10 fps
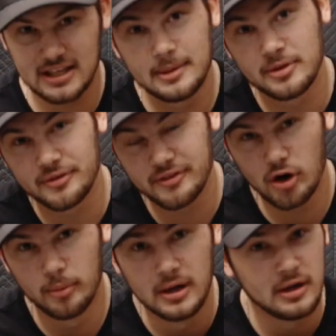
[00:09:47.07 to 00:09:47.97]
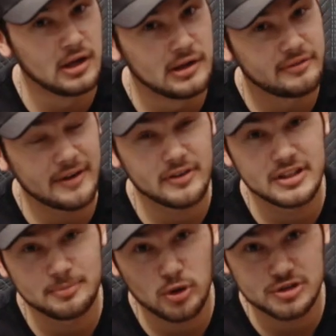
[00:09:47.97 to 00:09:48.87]
keep the foam. If I ever
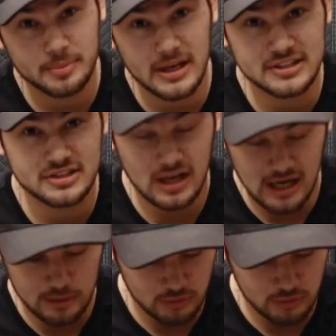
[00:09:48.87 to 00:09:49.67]
need more space, I